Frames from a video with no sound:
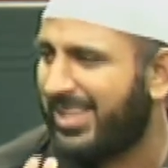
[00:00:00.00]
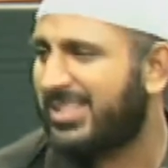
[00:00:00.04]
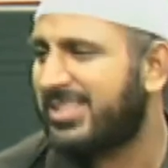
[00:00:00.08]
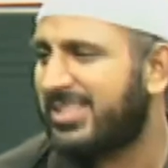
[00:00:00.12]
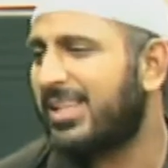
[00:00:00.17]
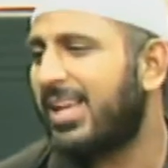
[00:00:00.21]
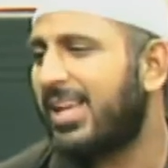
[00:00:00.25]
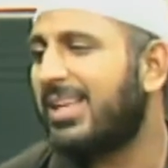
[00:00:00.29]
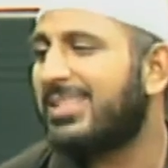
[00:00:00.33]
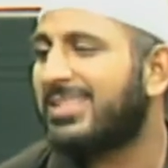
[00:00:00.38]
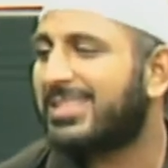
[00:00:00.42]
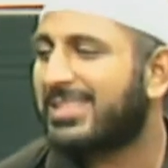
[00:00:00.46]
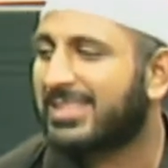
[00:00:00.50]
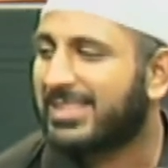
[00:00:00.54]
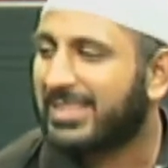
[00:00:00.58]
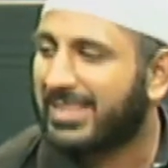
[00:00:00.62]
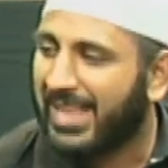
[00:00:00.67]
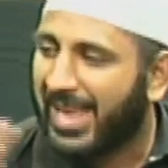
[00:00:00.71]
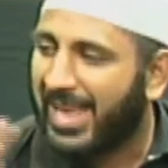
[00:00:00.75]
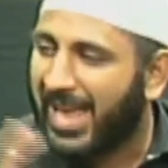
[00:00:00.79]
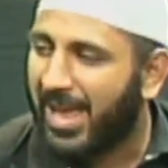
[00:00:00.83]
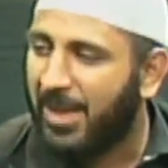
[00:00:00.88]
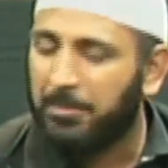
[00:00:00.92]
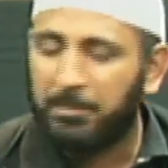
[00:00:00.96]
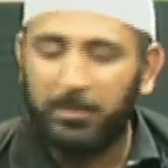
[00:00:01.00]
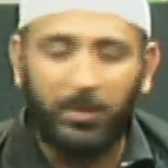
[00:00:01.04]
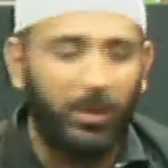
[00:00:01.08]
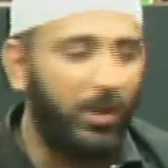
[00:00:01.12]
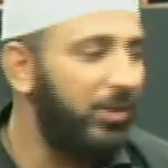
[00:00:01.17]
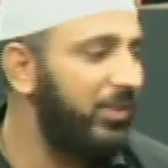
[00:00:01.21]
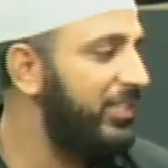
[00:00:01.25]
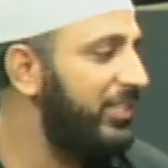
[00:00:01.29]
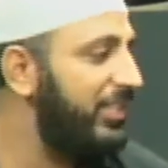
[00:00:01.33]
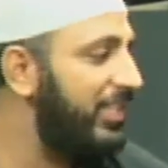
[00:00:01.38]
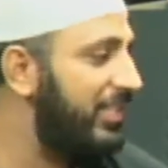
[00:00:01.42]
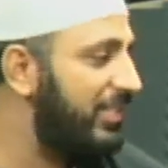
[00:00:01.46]
It's a slap
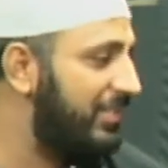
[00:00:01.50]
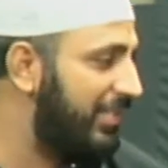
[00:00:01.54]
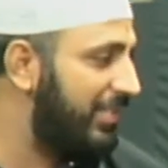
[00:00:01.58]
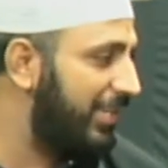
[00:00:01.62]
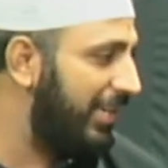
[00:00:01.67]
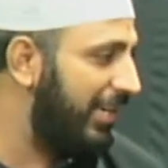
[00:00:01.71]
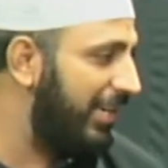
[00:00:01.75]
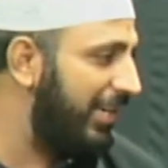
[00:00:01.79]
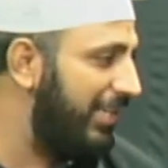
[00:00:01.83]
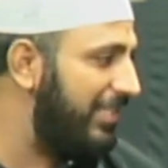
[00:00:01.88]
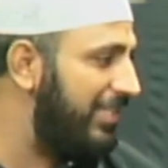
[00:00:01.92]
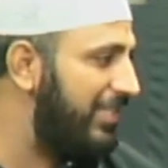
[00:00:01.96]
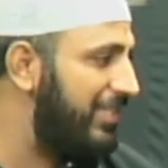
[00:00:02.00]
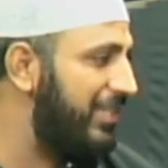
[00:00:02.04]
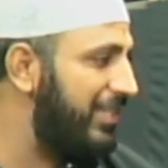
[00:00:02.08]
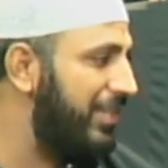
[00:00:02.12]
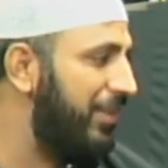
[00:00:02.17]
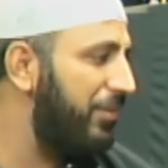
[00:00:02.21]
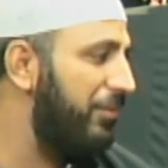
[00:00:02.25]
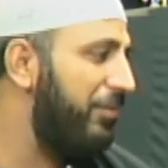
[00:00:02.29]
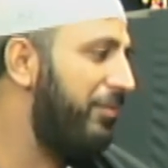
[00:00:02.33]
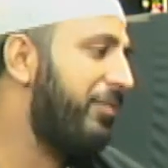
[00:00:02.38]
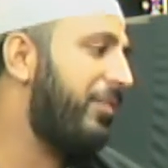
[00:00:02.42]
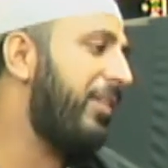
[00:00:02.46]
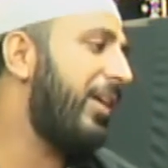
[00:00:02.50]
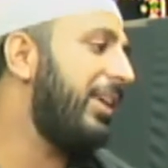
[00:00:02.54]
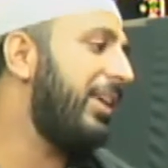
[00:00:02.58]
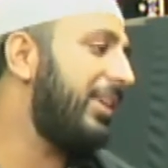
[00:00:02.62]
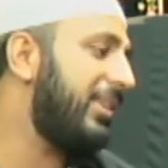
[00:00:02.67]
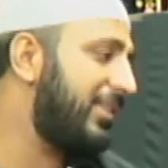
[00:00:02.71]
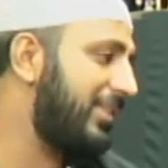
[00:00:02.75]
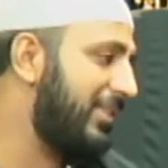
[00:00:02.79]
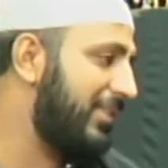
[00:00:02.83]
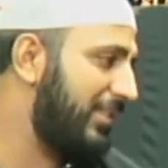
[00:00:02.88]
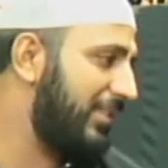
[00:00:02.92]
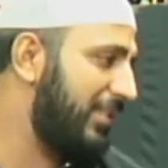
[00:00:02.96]
on Yazid's
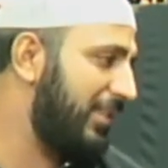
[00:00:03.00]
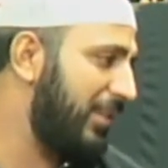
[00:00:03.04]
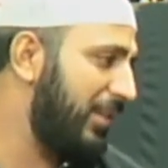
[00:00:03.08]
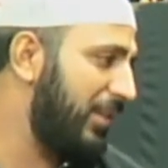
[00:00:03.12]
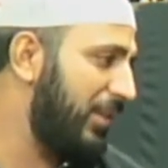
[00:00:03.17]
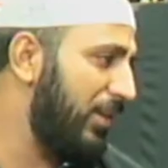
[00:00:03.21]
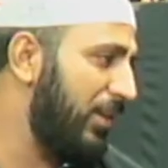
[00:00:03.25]
face.